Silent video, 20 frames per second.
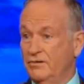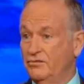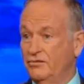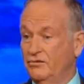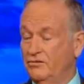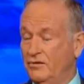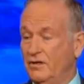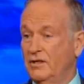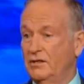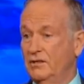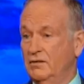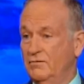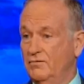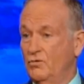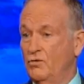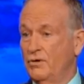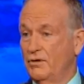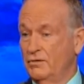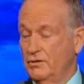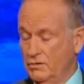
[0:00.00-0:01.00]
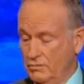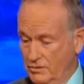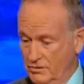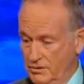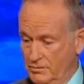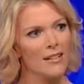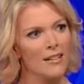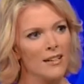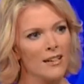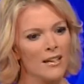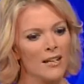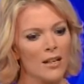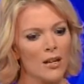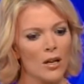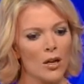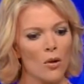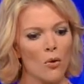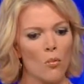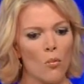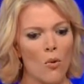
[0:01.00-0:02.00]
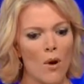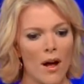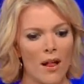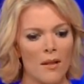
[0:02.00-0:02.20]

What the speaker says: this executive order. You explain it to me, please.